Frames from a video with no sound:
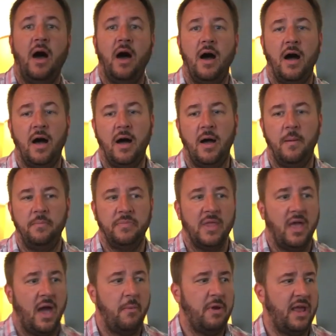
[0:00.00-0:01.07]

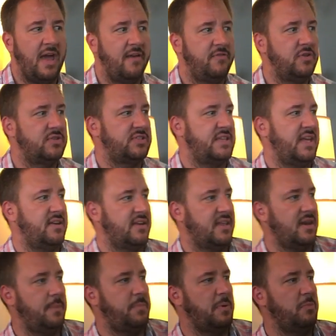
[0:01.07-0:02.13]
I'm going to have you stand,
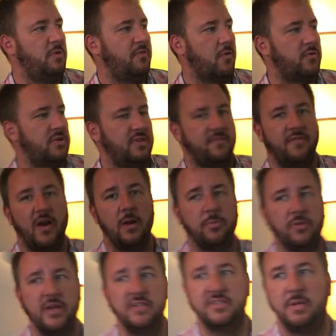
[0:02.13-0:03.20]
get up and move over to the
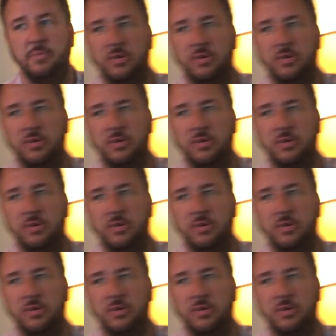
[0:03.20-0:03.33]
fireplace.